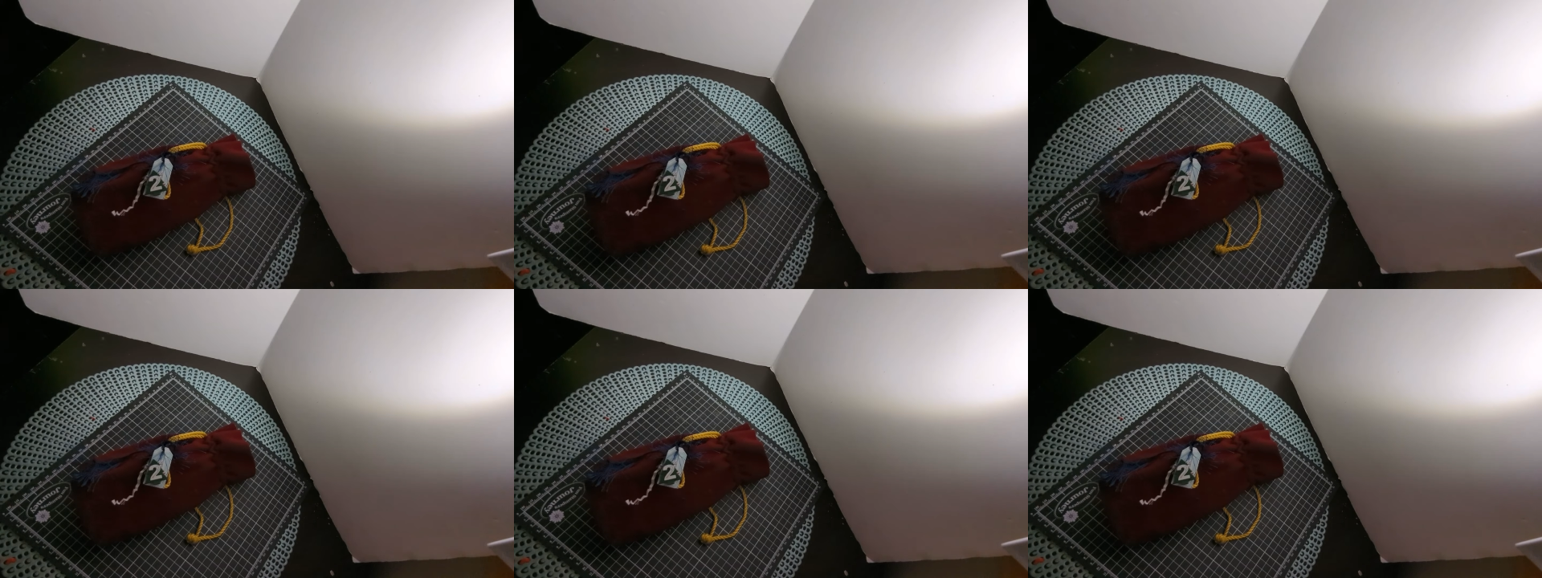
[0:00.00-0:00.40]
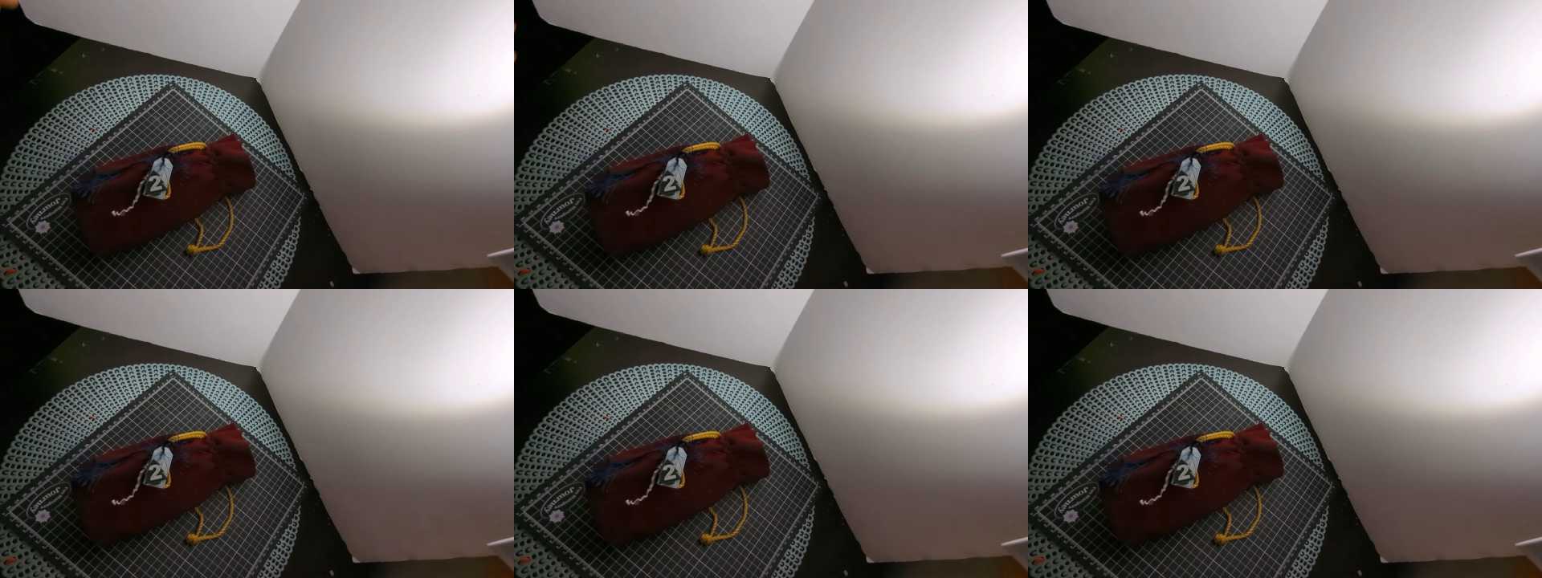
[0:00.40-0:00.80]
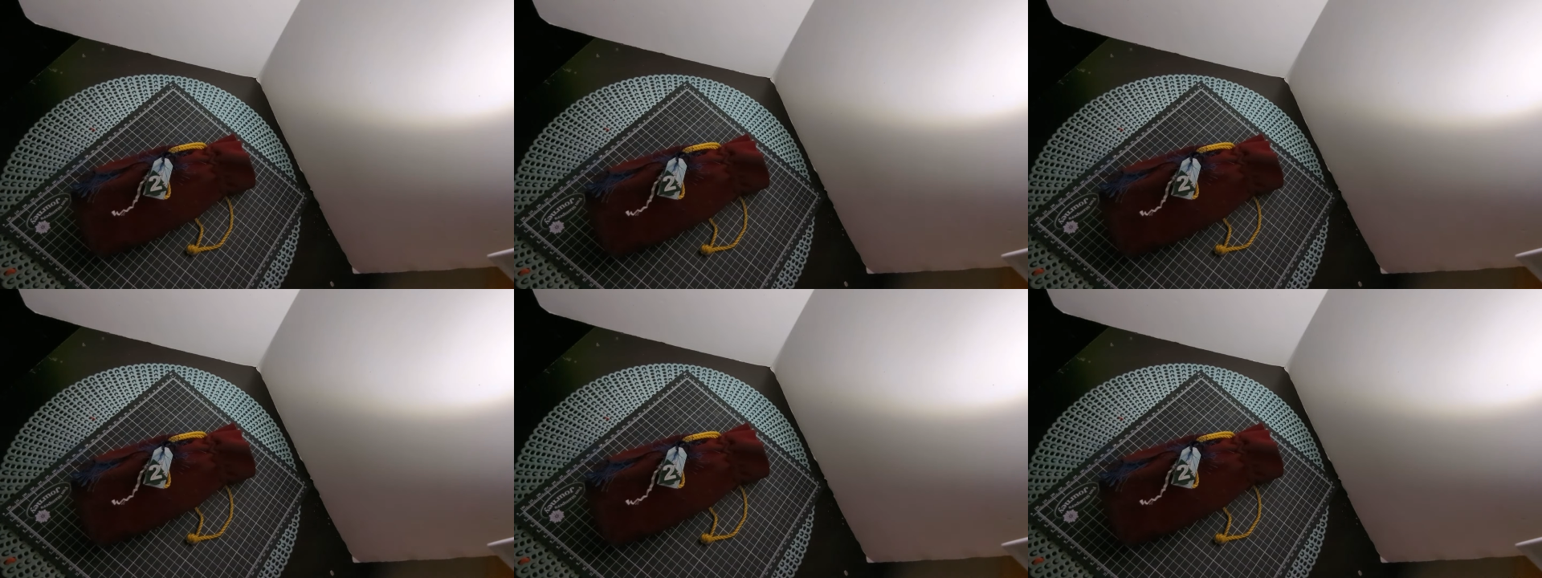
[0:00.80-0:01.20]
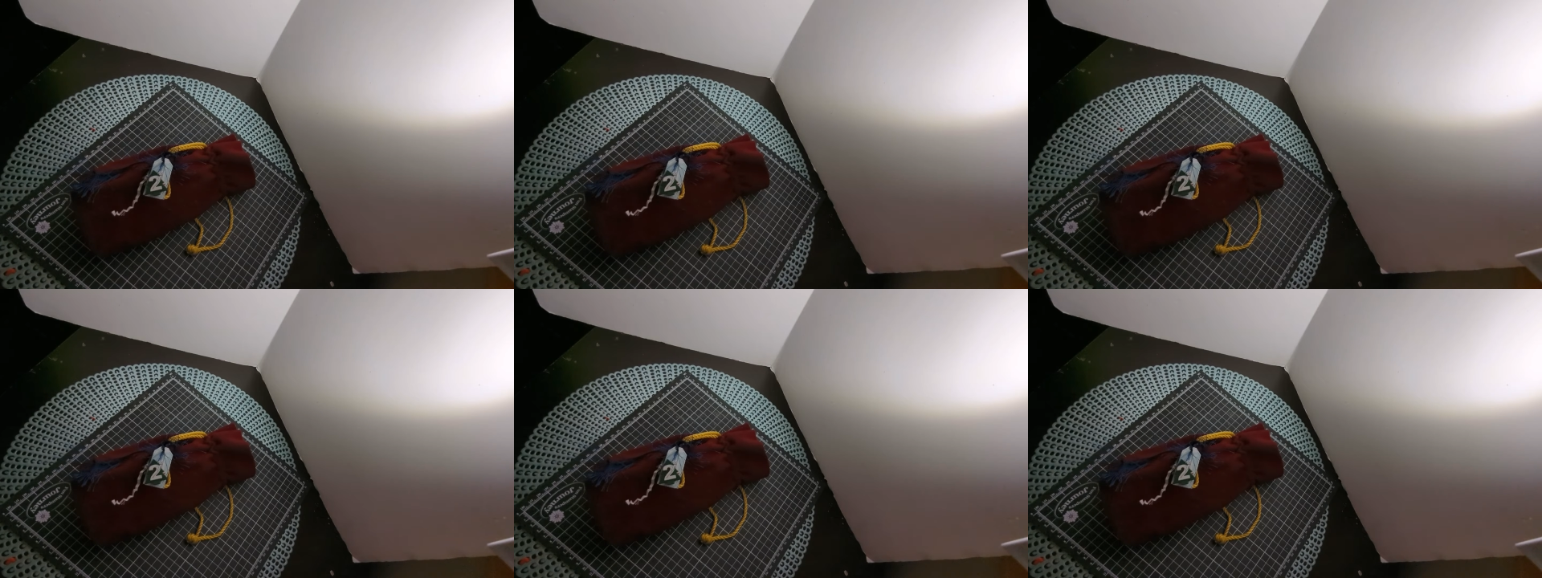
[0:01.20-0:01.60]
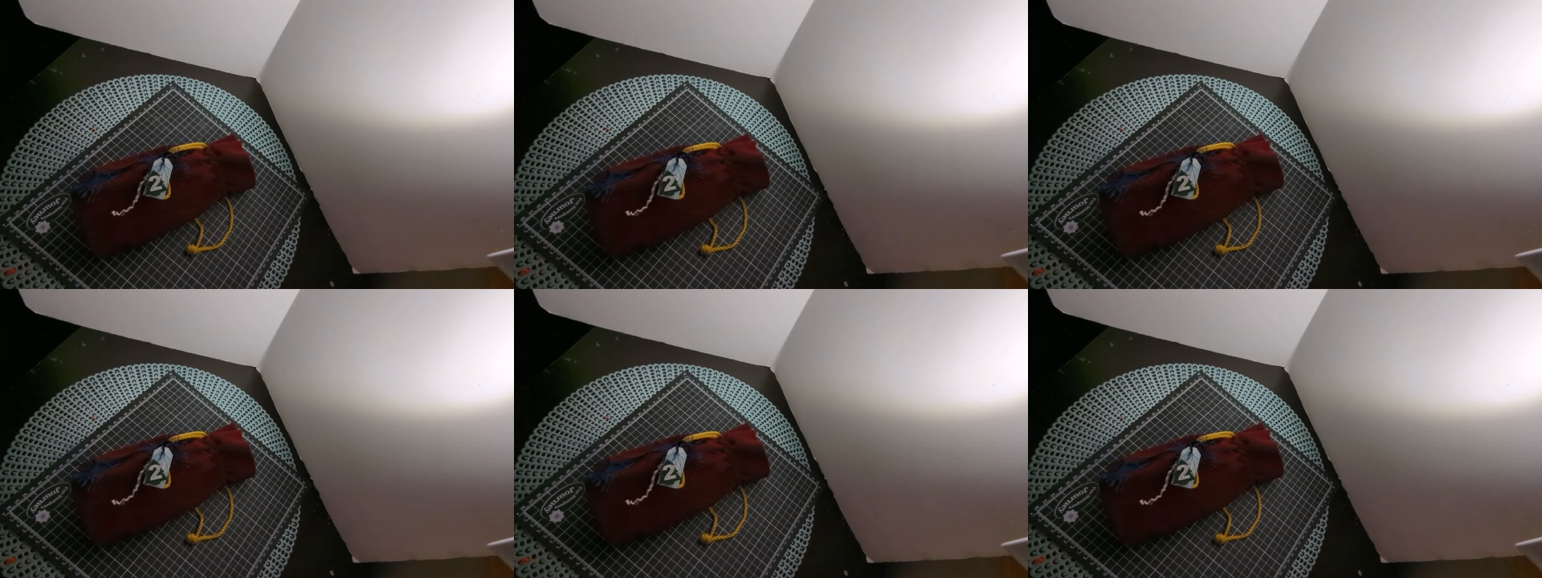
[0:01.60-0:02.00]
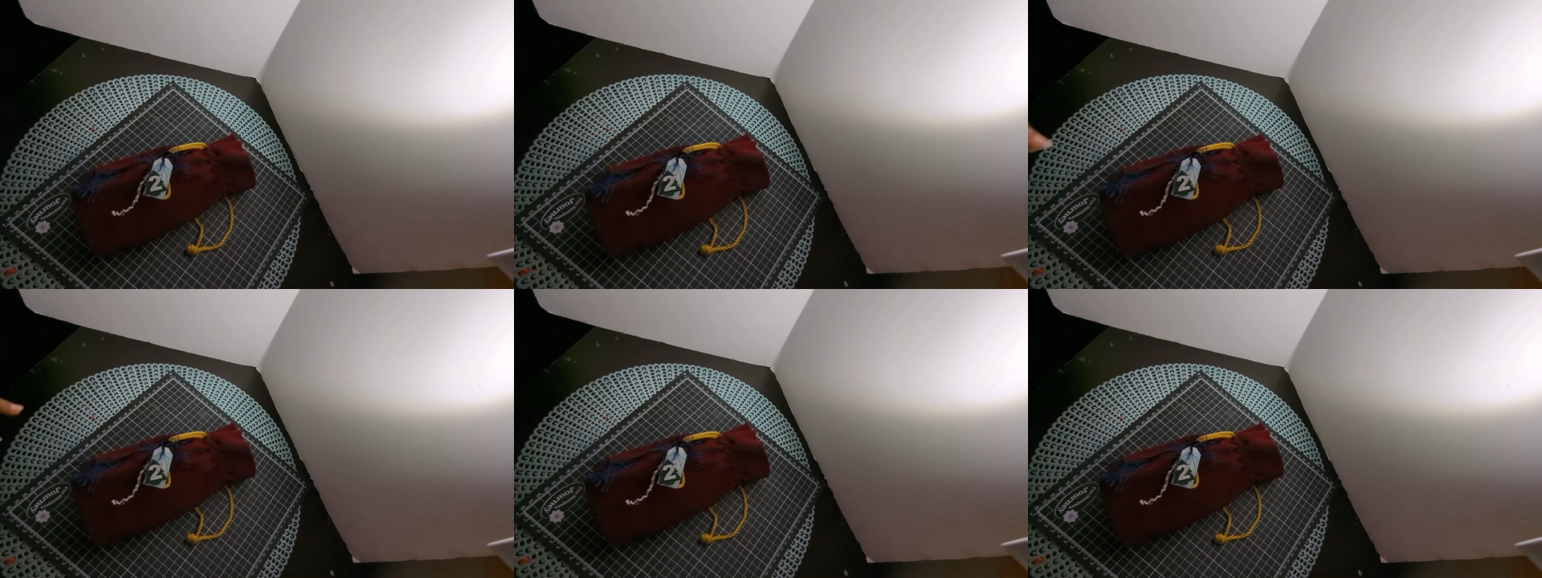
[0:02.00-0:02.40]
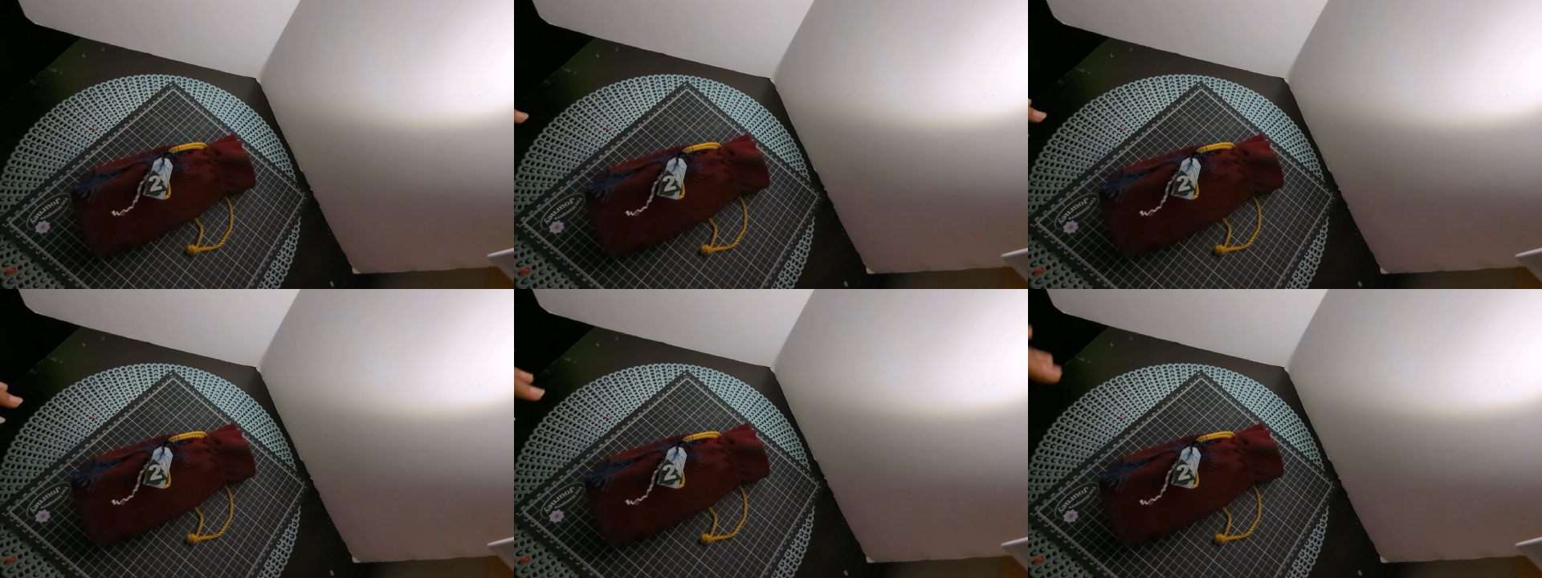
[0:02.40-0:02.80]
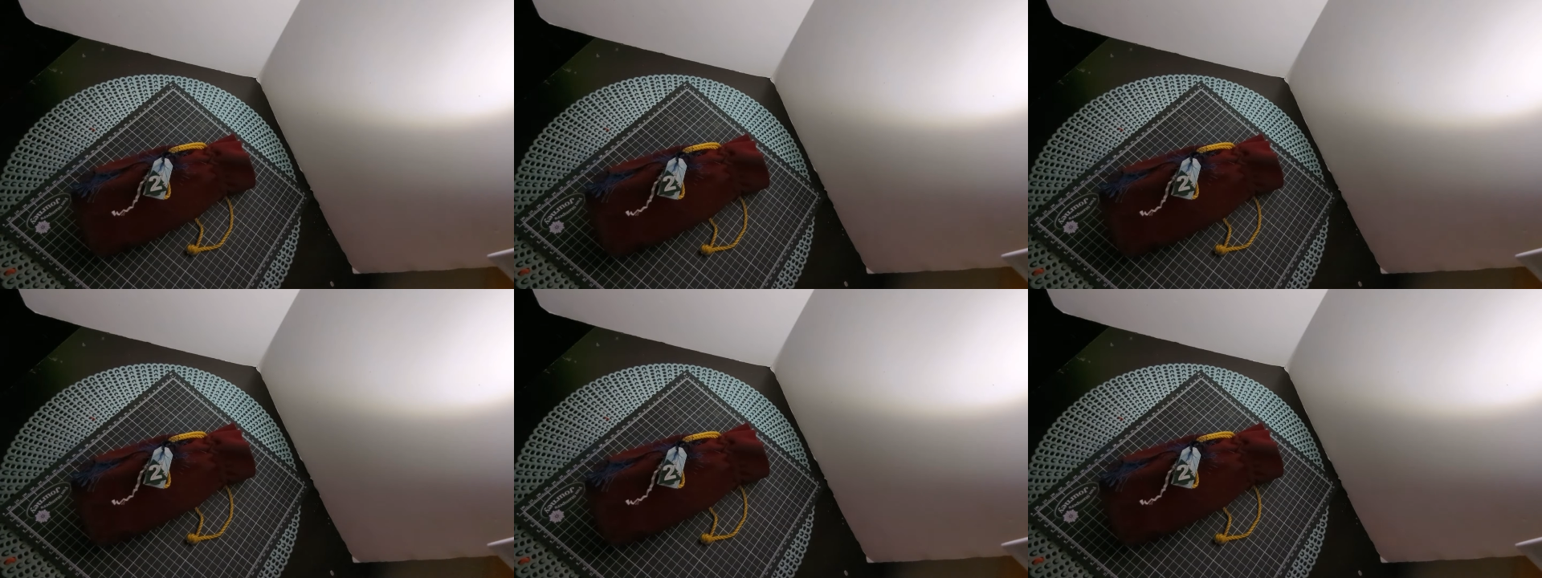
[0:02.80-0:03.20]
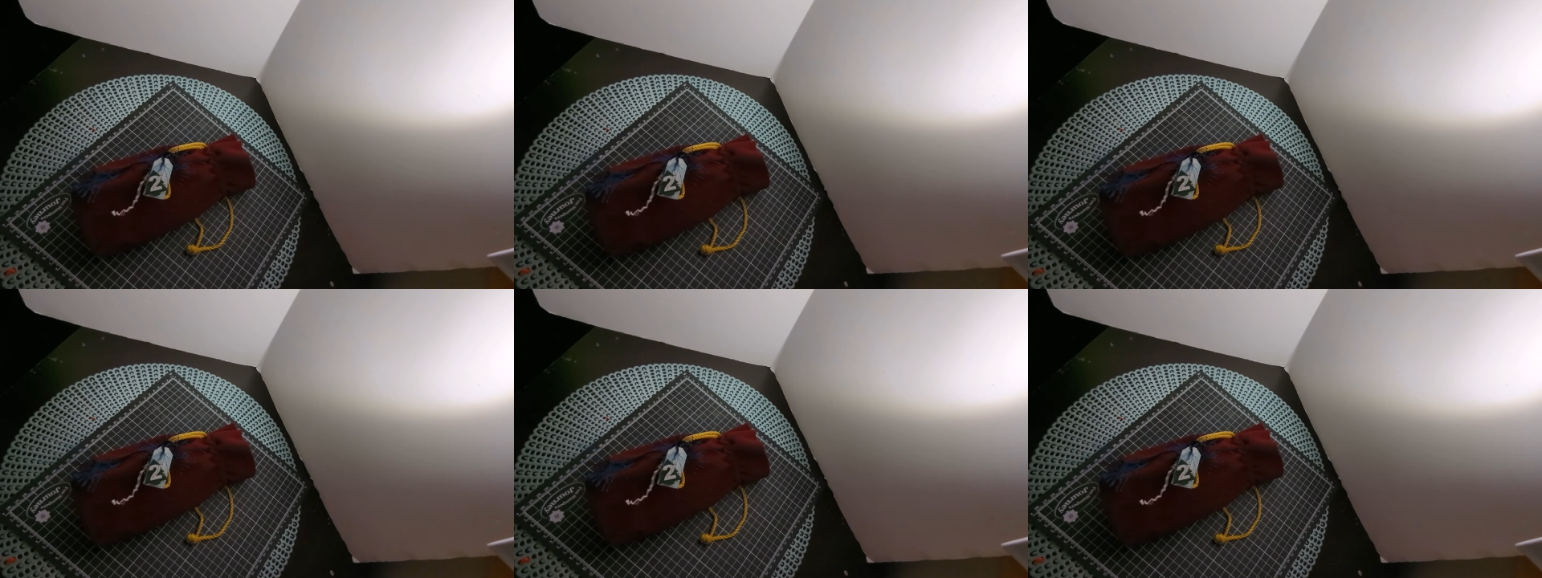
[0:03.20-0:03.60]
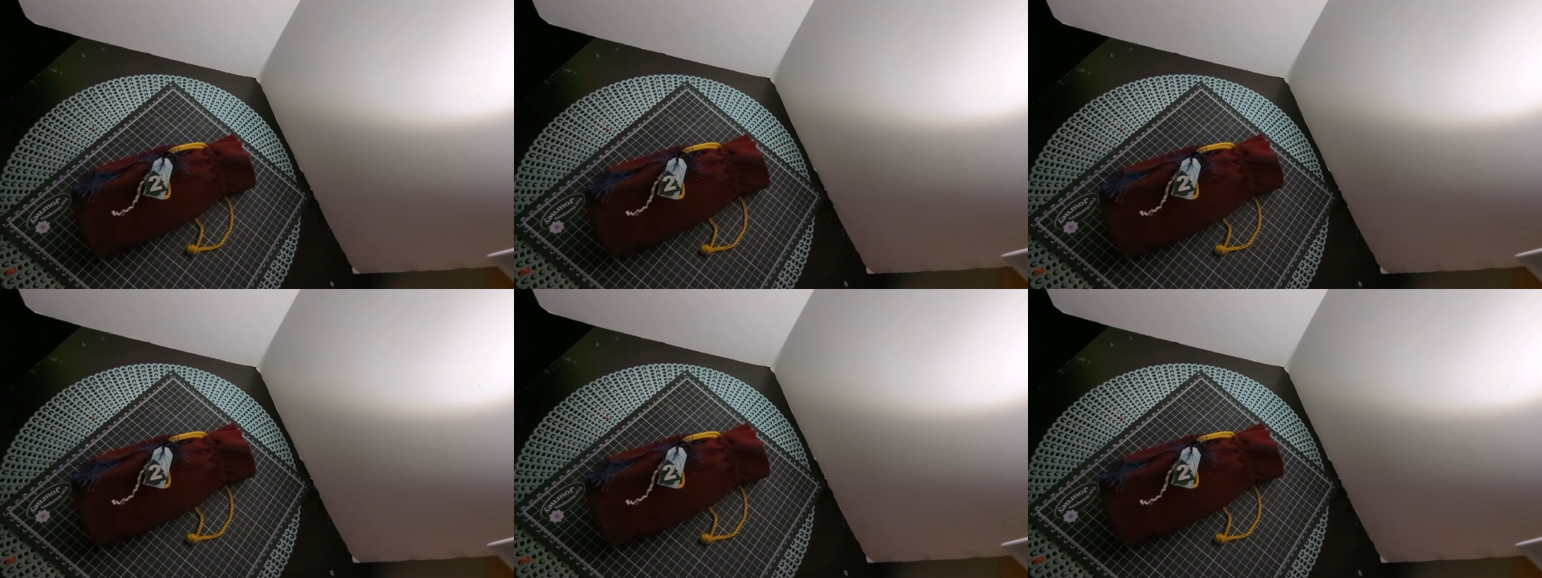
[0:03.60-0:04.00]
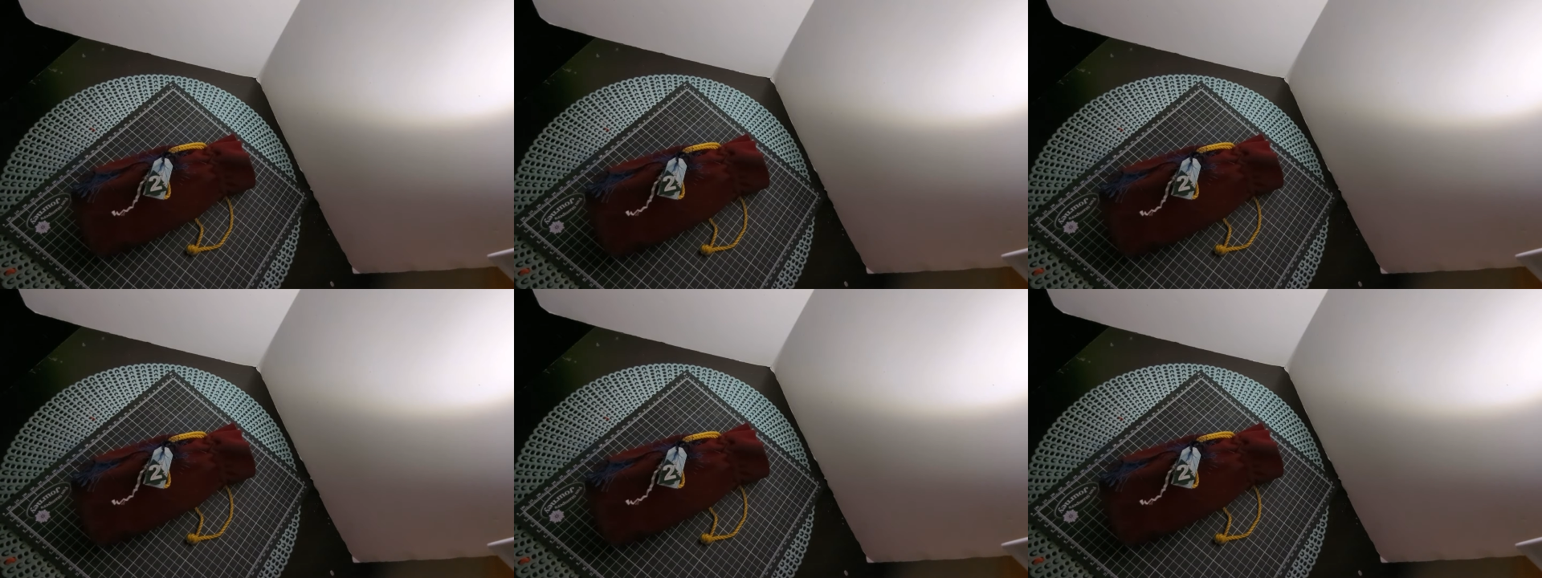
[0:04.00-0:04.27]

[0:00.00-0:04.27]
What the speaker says: No face is visible, so there are no lips to read.